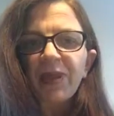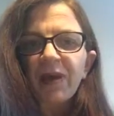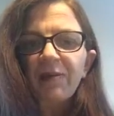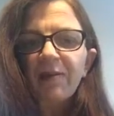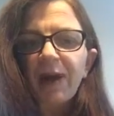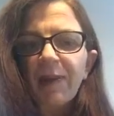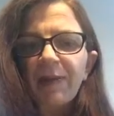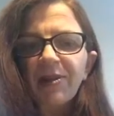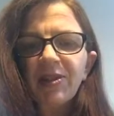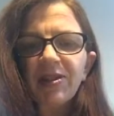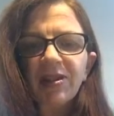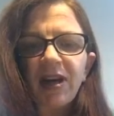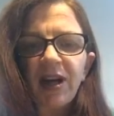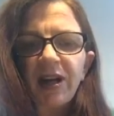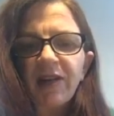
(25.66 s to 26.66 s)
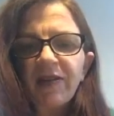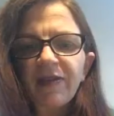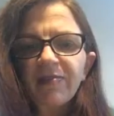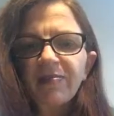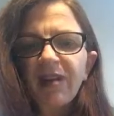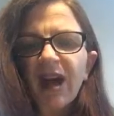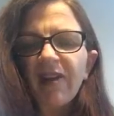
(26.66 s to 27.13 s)
maybe just kind of
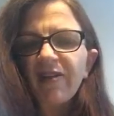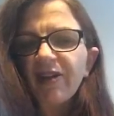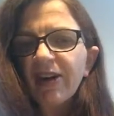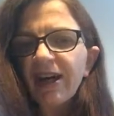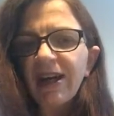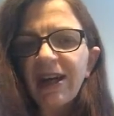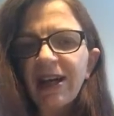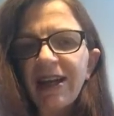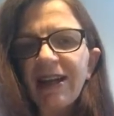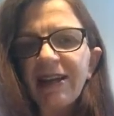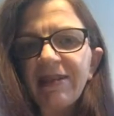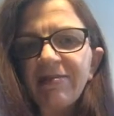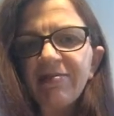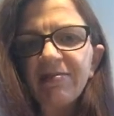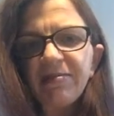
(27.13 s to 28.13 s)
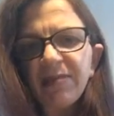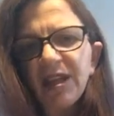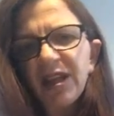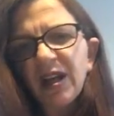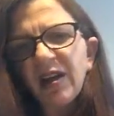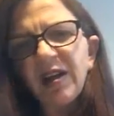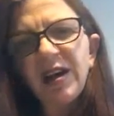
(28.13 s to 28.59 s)
cover it in,
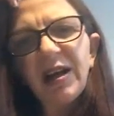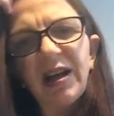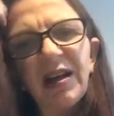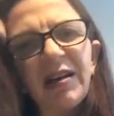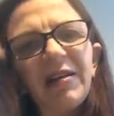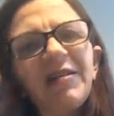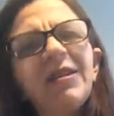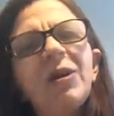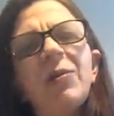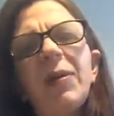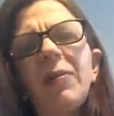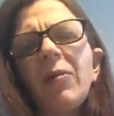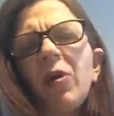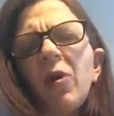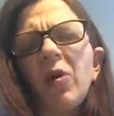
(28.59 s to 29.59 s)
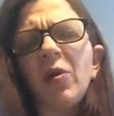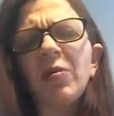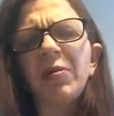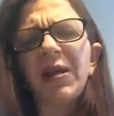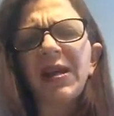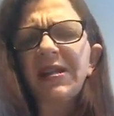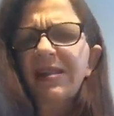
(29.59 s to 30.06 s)
you know, a little bit
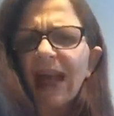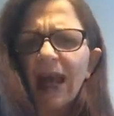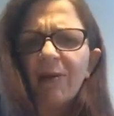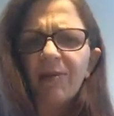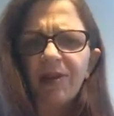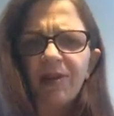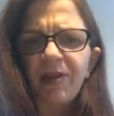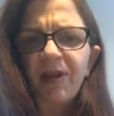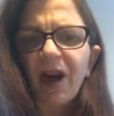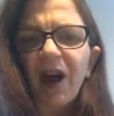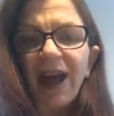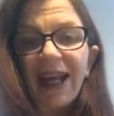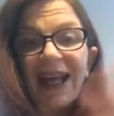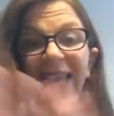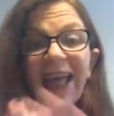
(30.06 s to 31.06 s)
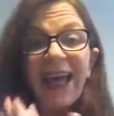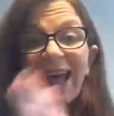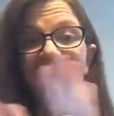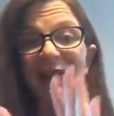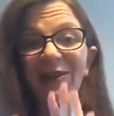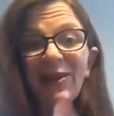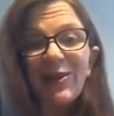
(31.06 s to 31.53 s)
more in depth. Hi Claire,
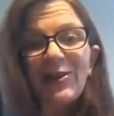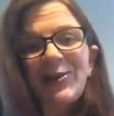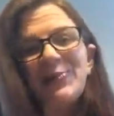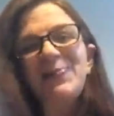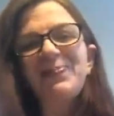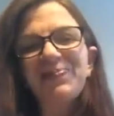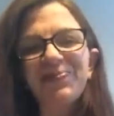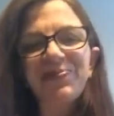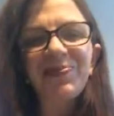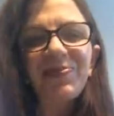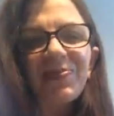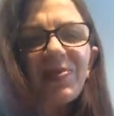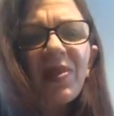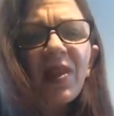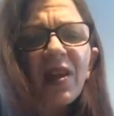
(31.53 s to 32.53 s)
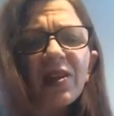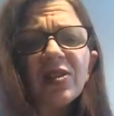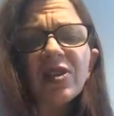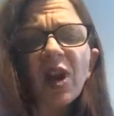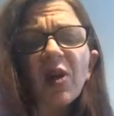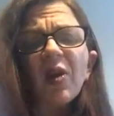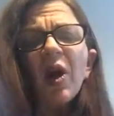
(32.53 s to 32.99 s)
how are you?
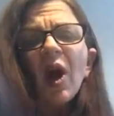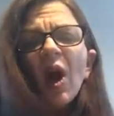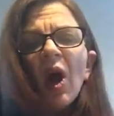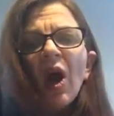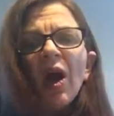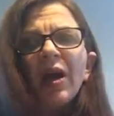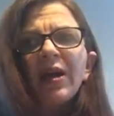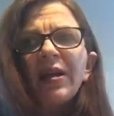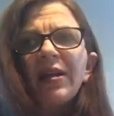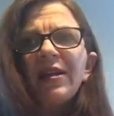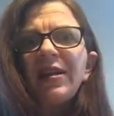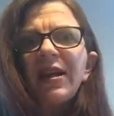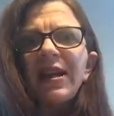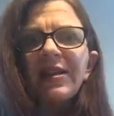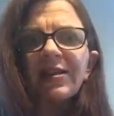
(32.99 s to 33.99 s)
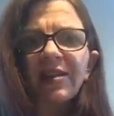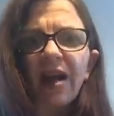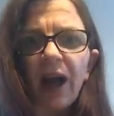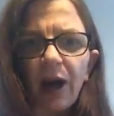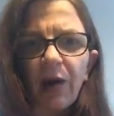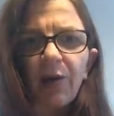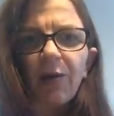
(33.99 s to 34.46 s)
So, years
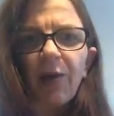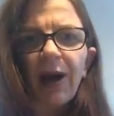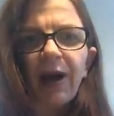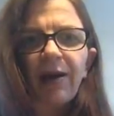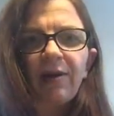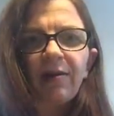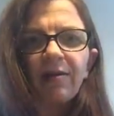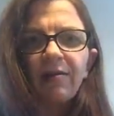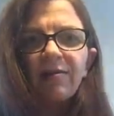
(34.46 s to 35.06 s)
ago when